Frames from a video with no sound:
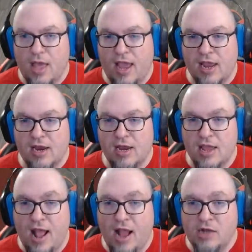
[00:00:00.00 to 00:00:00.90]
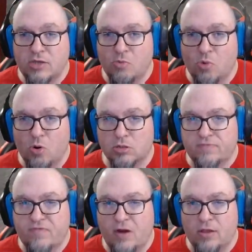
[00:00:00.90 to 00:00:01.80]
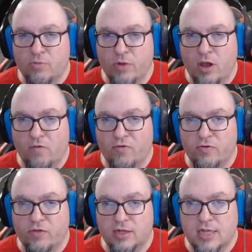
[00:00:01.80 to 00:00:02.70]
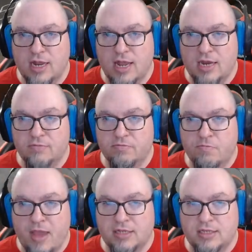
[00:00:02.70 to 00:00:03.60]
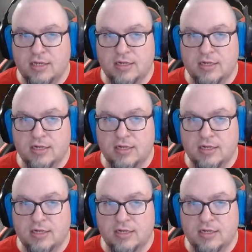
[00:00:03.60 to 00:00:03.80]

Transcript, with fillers: And it actually works fairly well for this. It, it makes the